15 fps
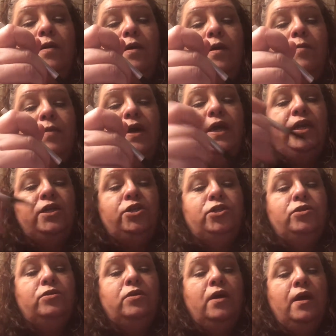And mind
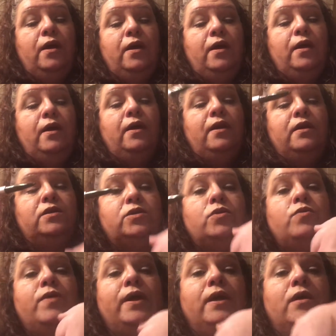you, it is
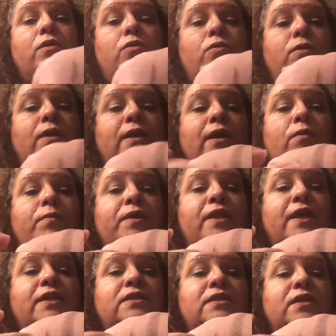quite cold out, but
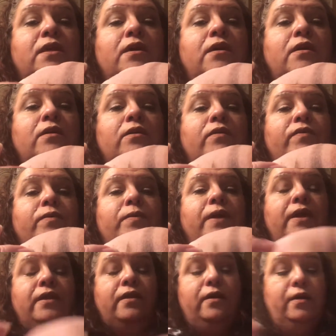that's the color of it
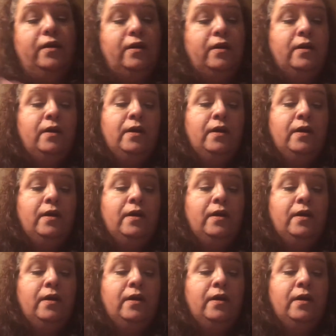right there.